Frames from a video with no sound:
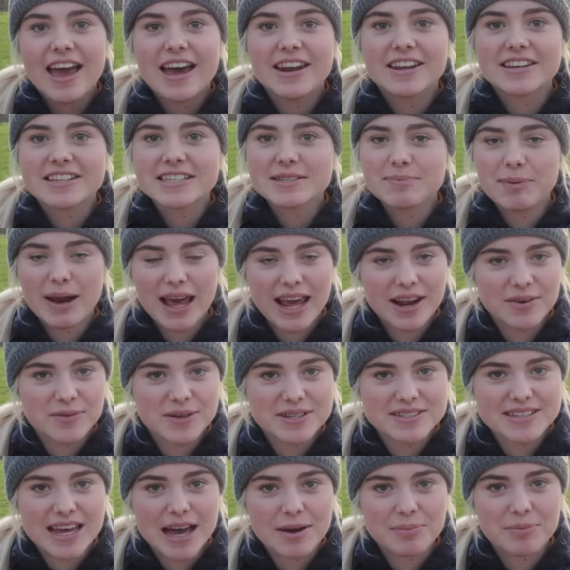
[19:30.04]
and explain
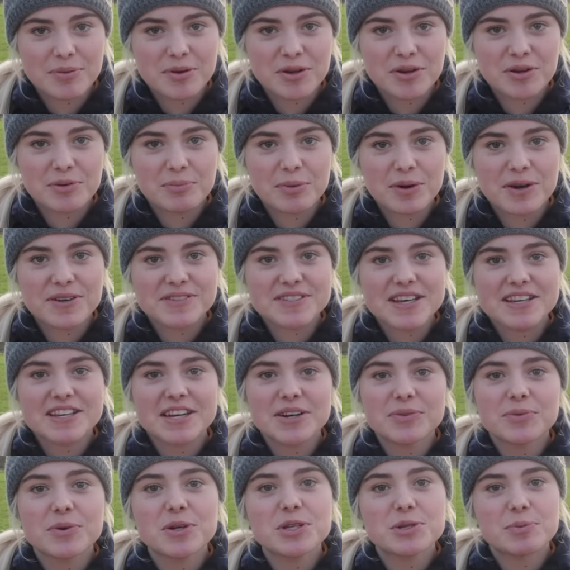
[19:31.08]
what's happened because I
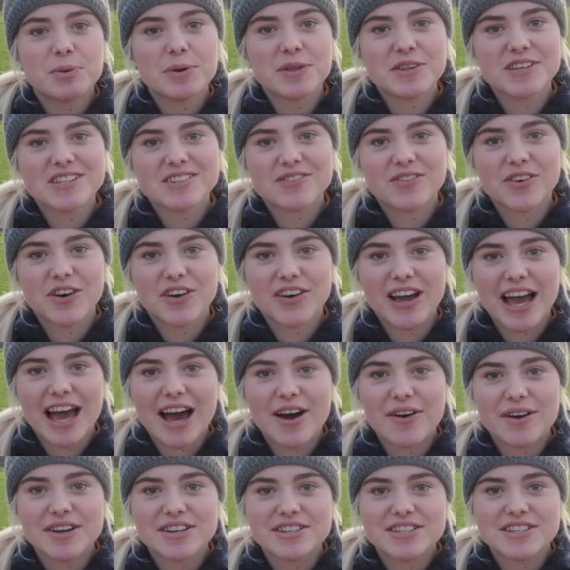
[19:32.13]
didn't want to put this vlog
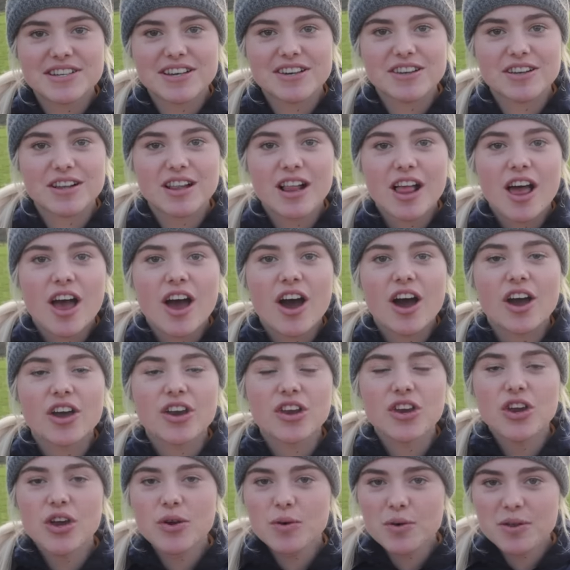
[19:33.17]
out until I
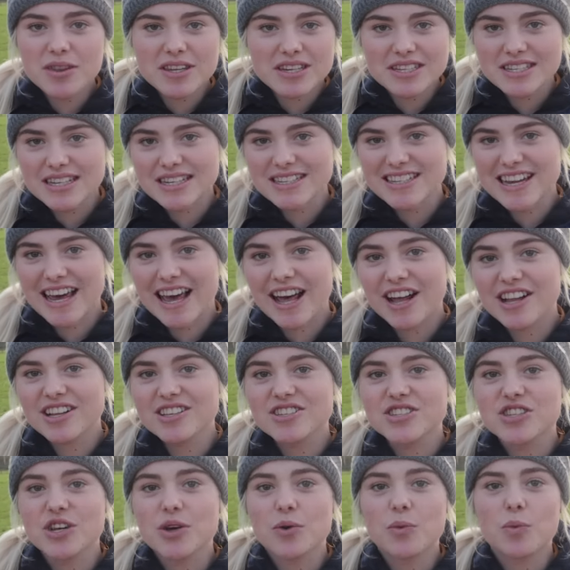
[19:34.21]
knew all the
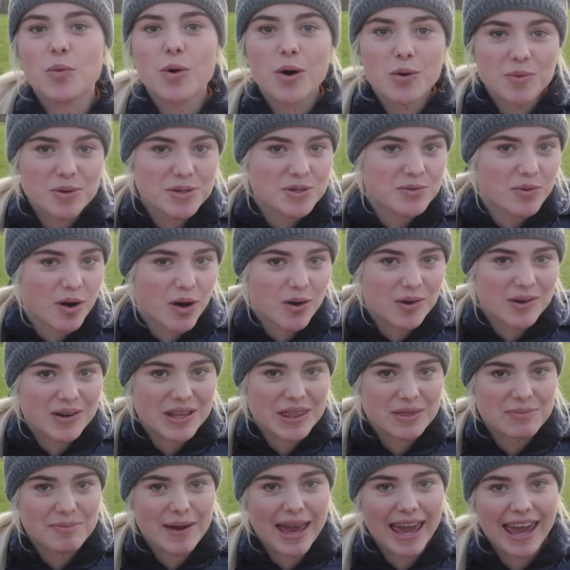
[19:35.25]
details, knew what was wrong
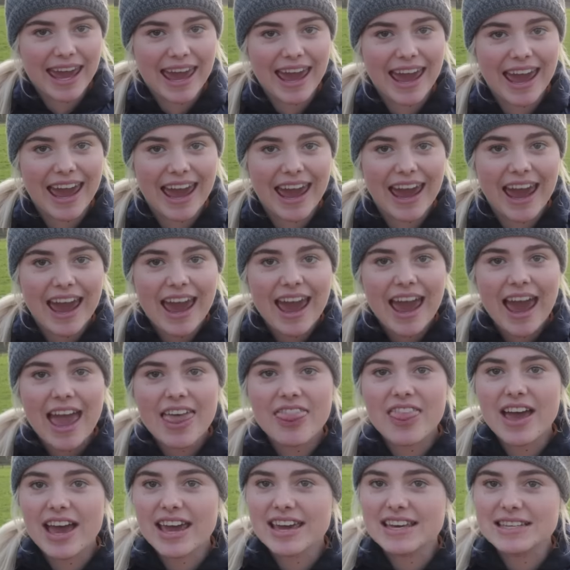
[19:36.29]
with Mickey
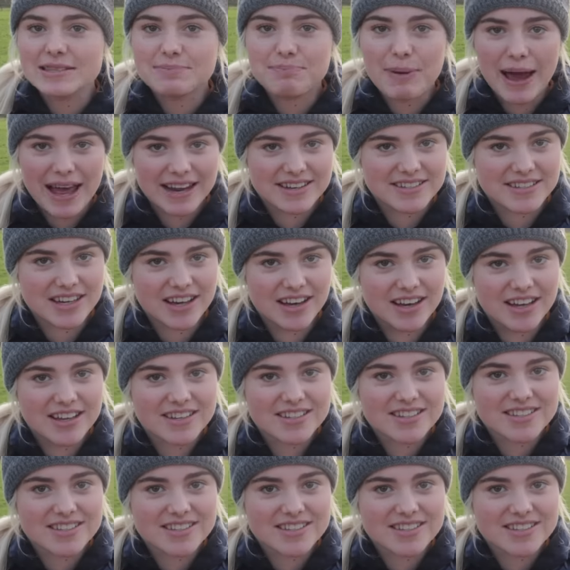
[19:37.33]
and that he's better.